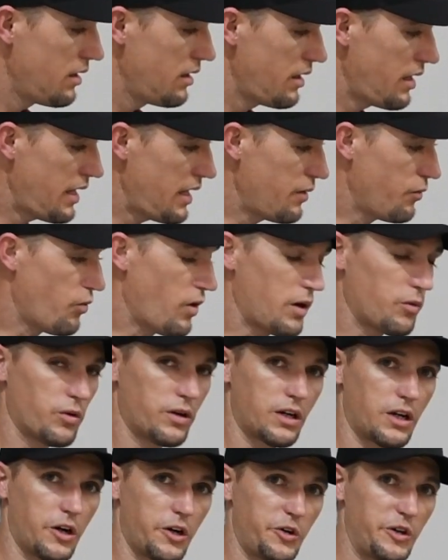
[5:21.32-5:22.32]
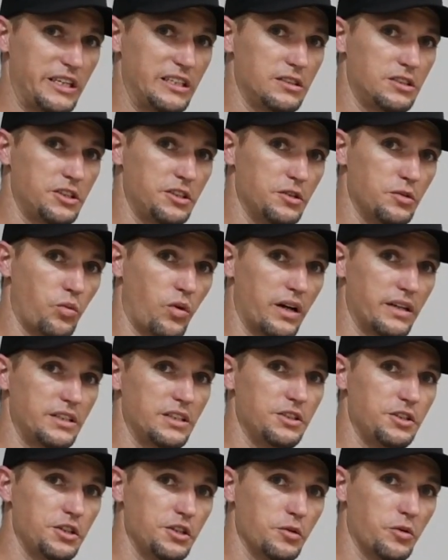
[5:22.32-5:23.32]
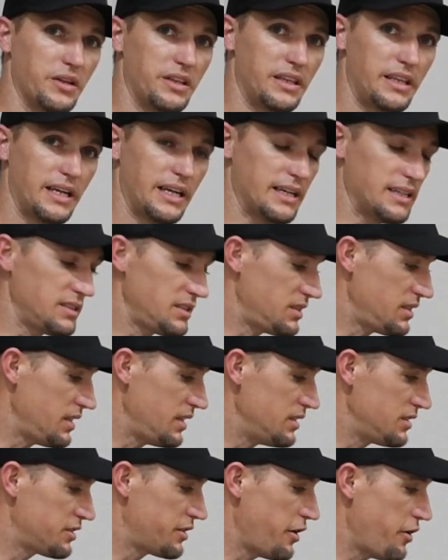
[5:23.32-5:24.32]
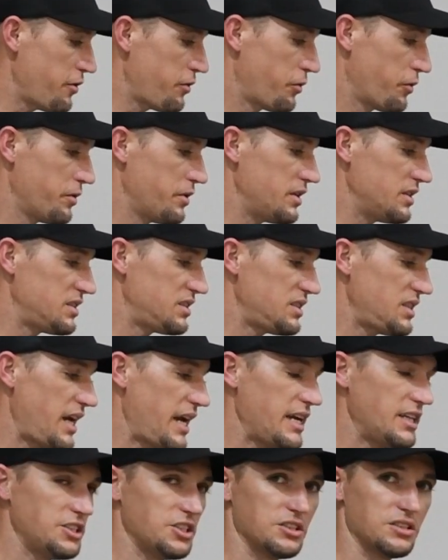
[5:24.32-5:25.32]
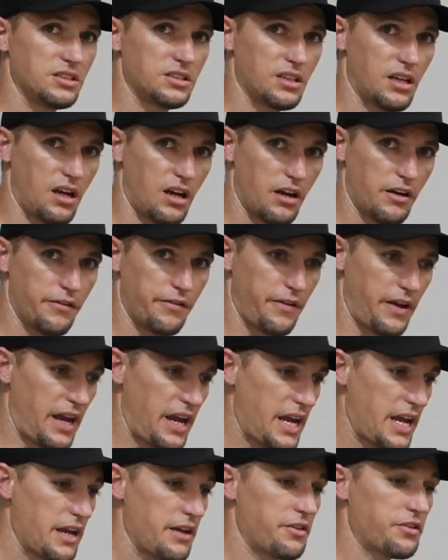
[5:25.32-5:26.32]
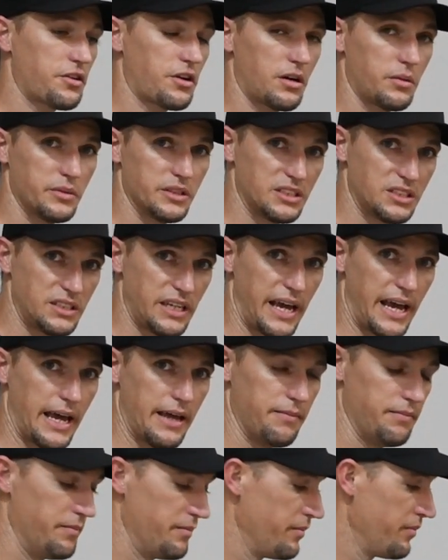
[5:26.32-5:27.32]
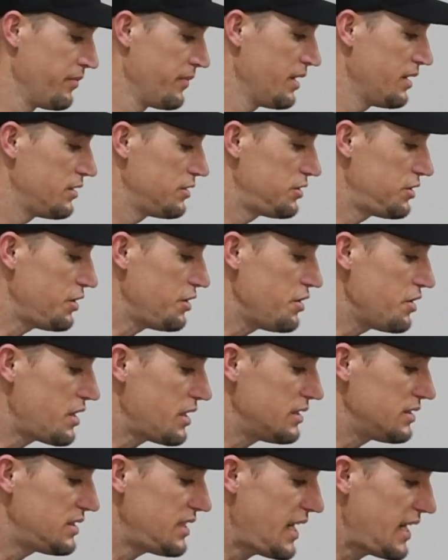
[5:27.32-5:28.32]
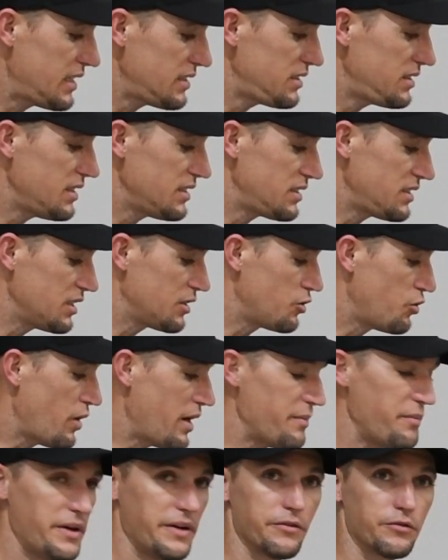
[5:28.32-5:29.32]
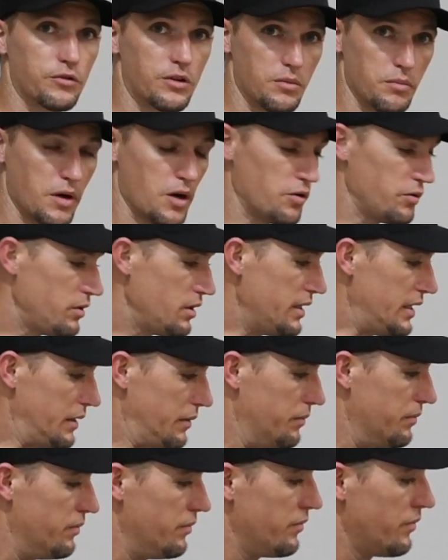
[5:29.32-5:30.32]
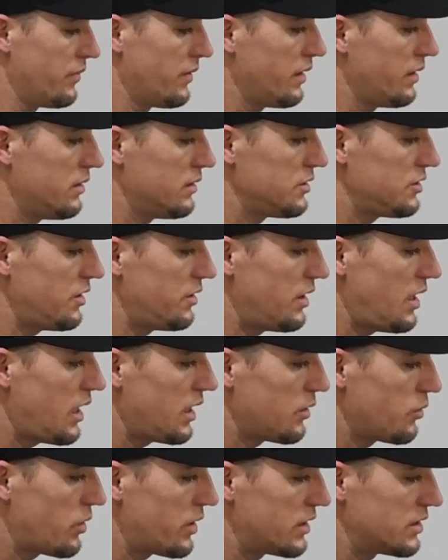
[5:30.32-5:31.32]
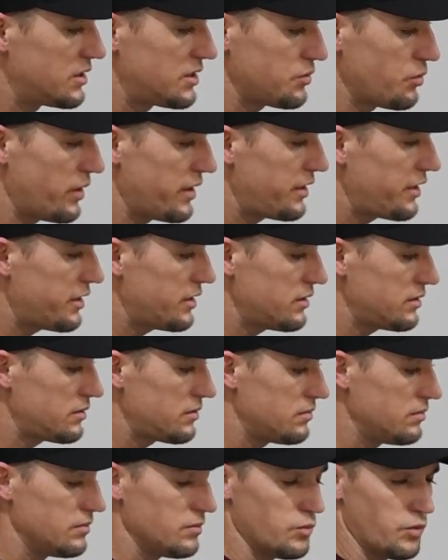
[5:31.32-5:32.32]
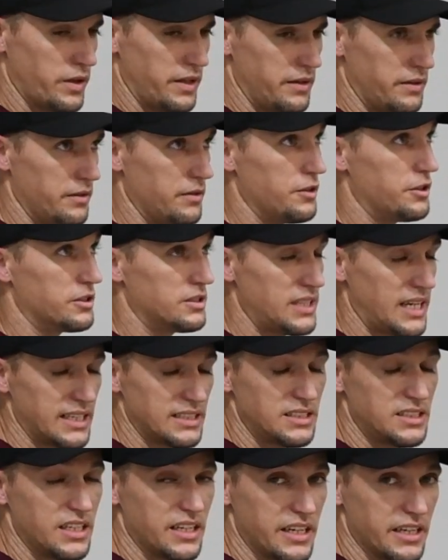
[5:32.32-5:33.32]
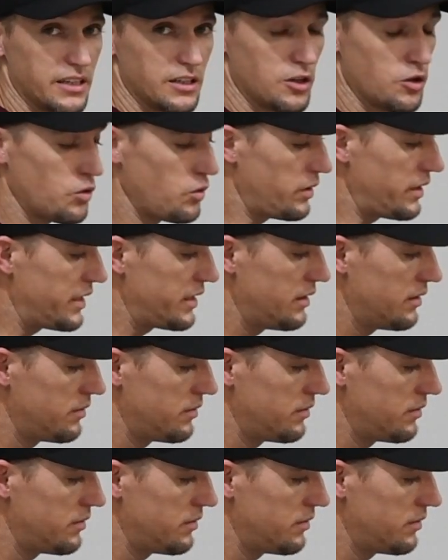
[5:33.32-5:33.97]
And what we're going to want to do with this is go through the stages of a thermostat so you can test this equipment remotely. So in other words, when you're testing and cooling,